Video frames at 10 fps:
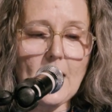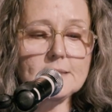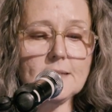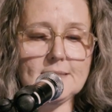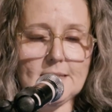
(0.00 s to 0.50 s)

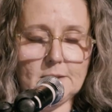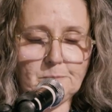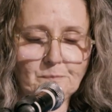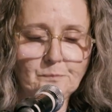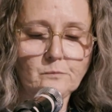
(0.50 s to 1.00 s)
As I
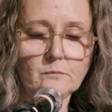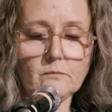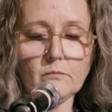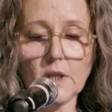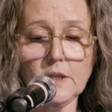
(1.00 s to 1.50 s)
said,
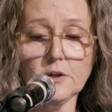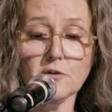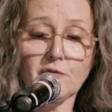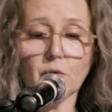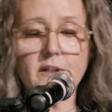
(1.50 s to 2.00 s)
there
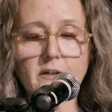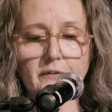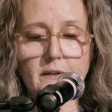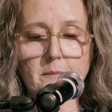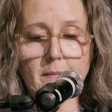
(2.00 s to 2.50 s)
were four
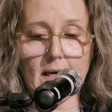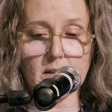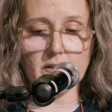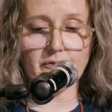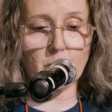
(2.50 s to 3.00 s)
different
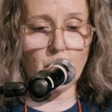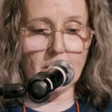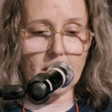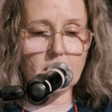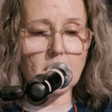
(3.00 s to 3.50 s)
demands from
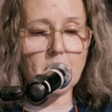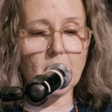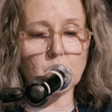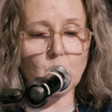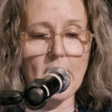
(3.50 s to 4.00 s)
women
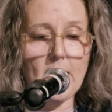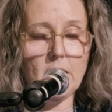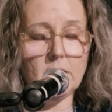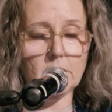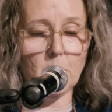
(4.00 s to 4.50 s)
about the
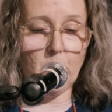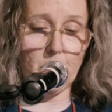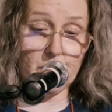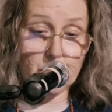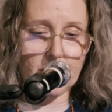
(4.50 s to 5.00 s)
way that we
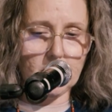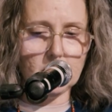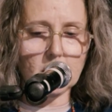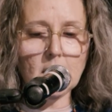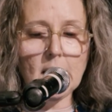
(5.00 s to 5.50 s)
were
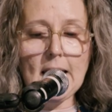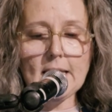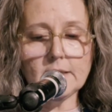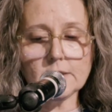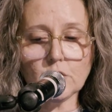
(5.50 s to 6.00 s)
treated.
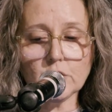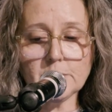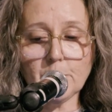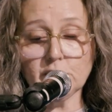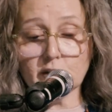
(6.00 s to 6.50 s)
And these
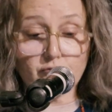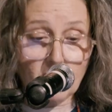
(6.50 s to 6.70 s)
corresponded